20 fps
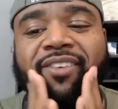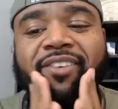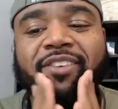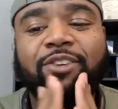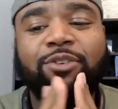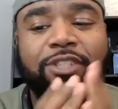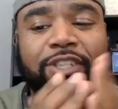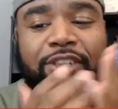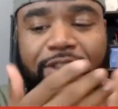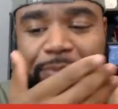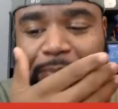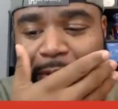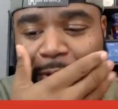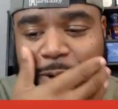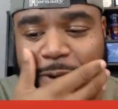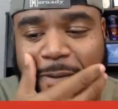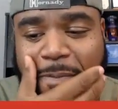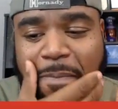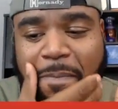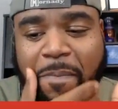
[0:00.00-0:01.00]

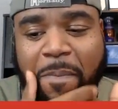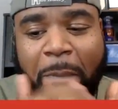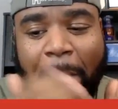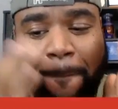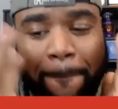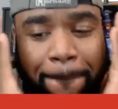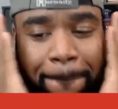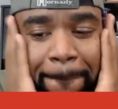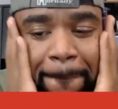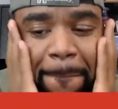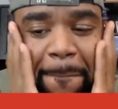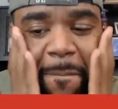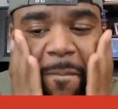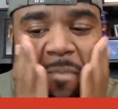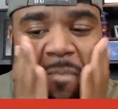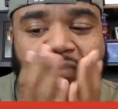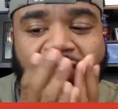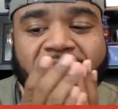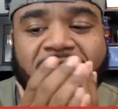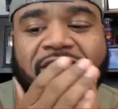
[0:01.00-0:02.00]
You Just for
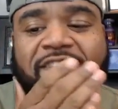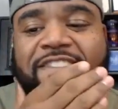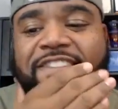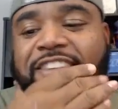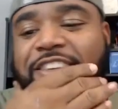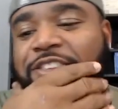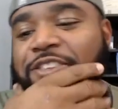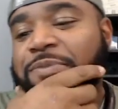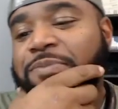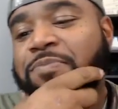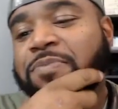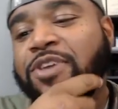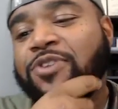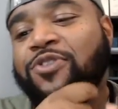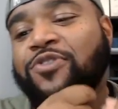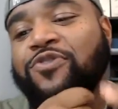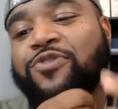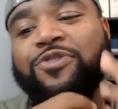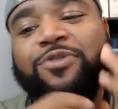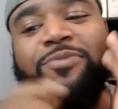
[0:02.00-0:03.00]
Men it. Just tell us
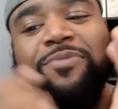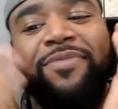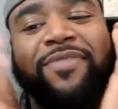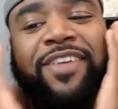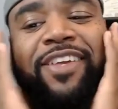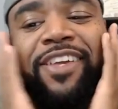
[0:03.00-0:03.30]
the truth.